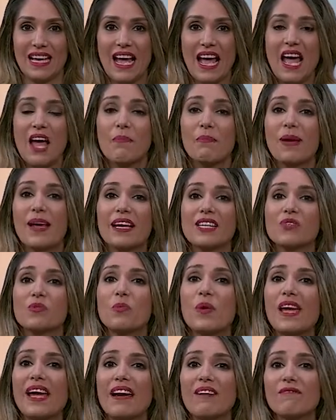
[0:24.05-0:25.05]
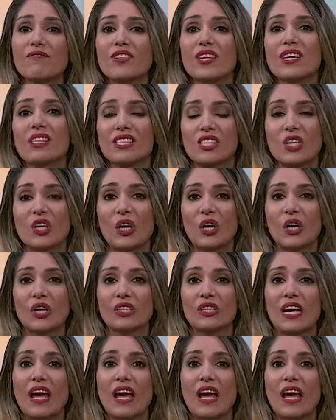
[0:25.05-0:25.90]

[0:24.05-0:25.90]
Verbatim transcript: because we have just learned